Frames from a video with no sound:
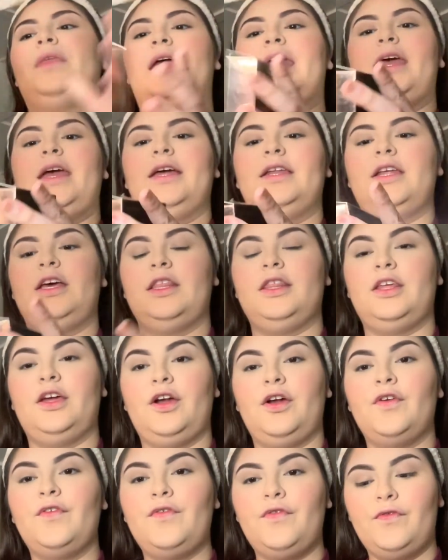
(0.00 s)
and
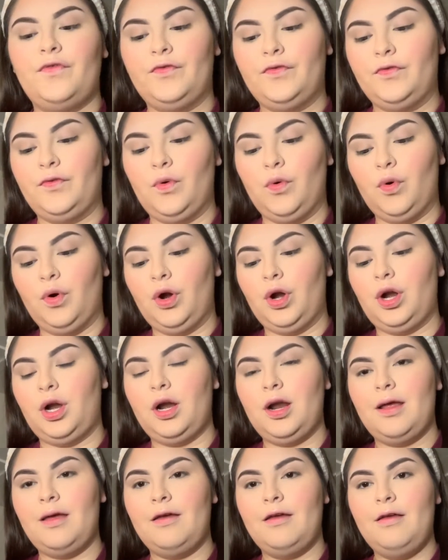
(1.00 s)
there are 4
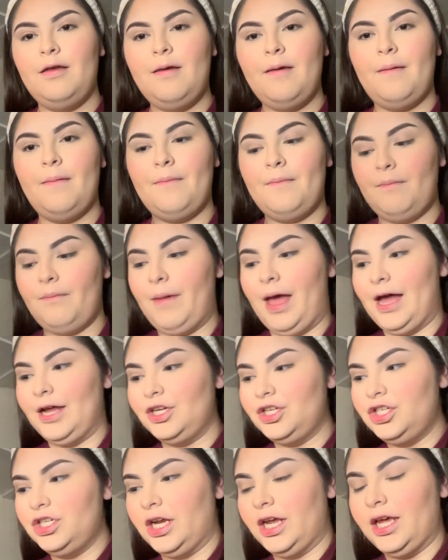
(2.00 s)

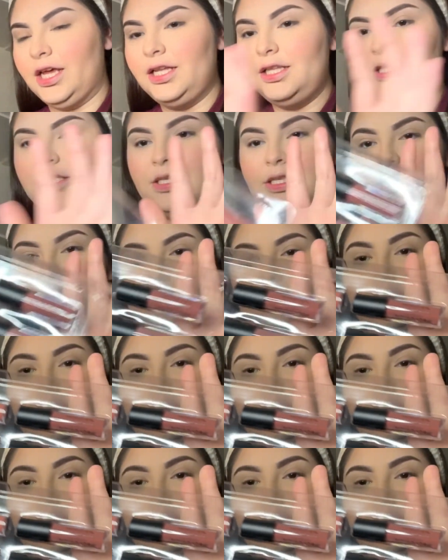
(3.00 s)
matte shades.